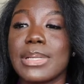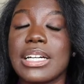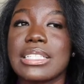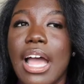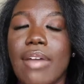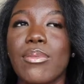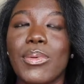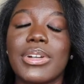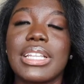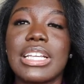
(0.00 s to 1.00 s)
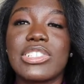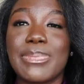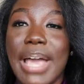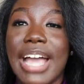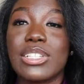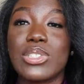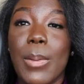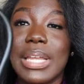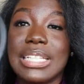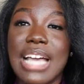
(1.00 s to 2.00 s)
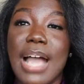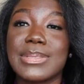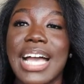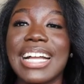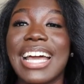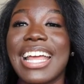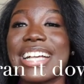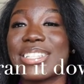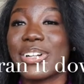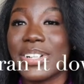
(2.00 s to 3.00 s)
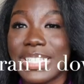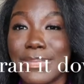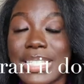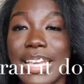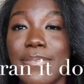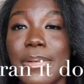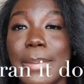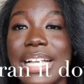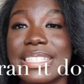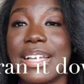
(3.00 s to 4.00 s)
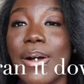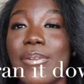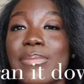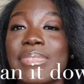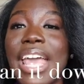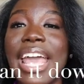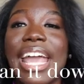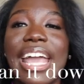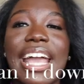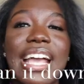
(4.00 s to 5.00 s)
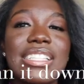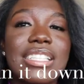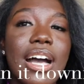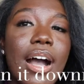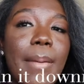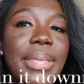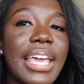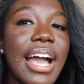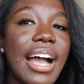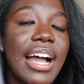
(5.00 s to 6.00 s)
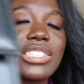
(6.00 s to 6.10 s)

because I've worn this bag so many times. I got it as a Christmas gift for myself. And um, yeah, I